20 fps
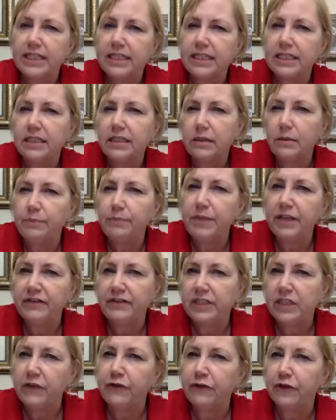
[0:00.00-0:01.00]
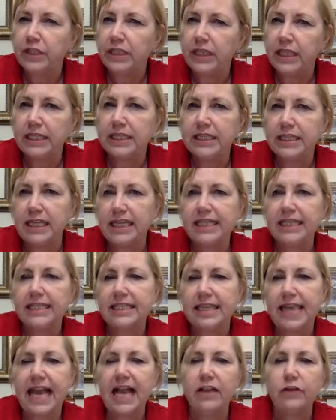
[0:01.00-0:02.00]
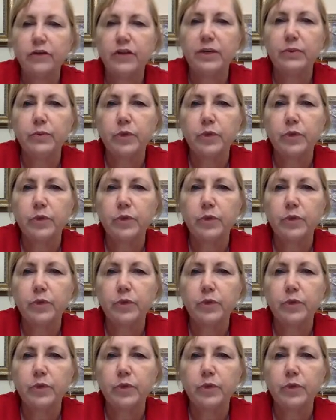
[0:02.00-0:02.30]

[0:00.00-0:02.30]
it's a little bit different than a science calorie,